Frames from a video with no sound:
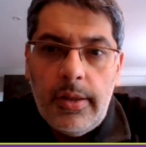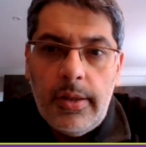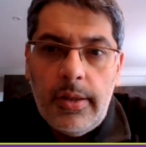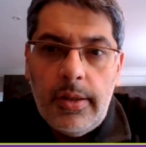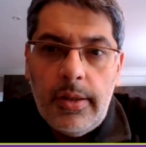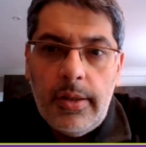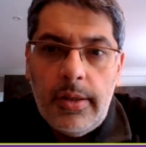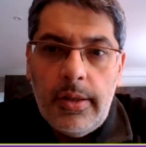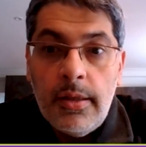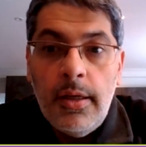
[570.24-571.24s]
they said in the
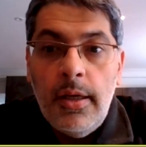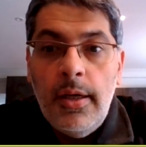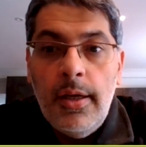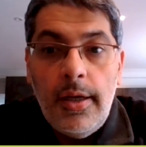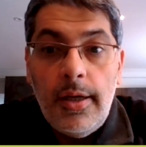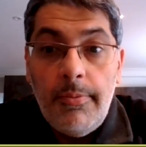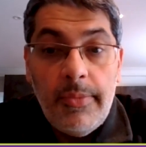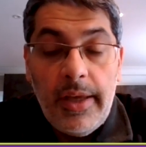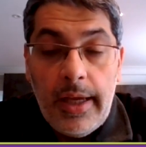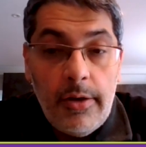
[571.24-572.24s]
tin. They
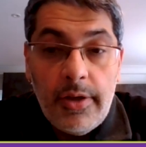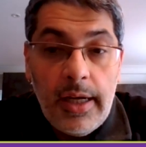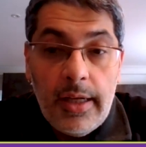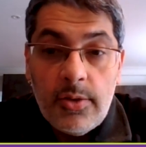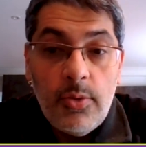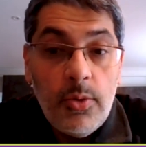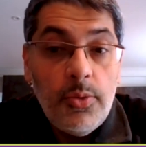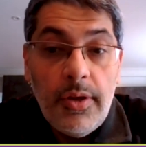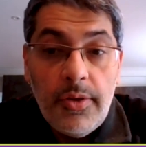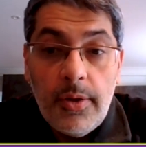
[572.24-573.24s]
held our hands all the way
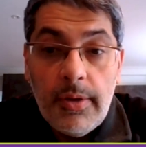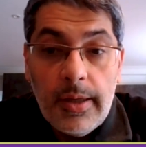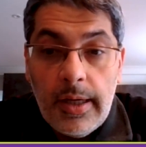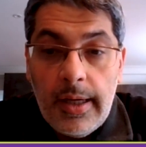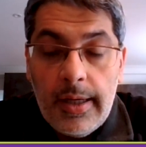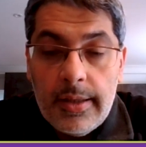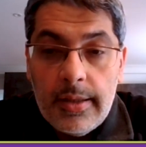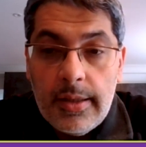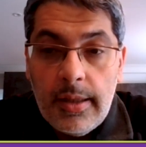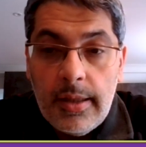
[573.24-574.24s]
through it, and
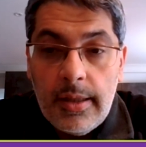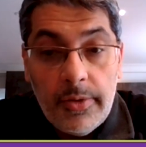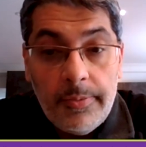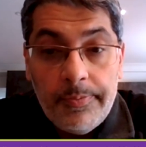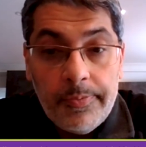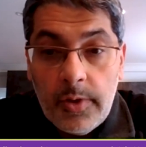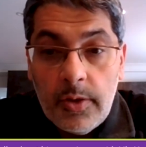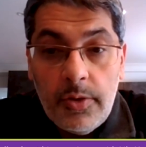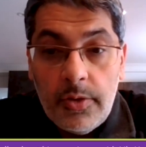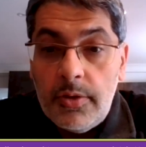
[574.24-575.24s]
couldn't fault them.
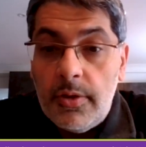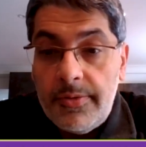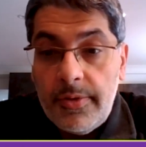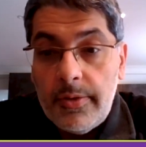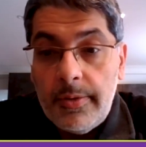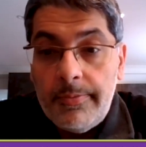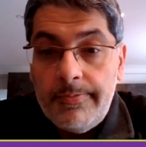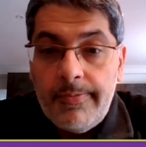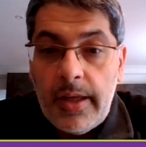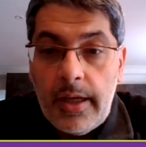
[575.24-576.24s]
Could not fault them
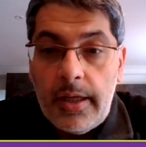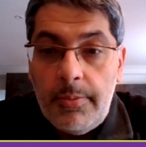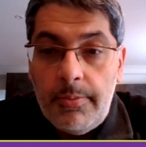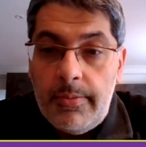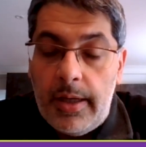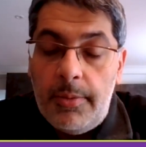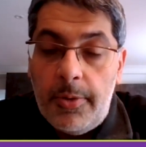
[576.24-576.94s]
at any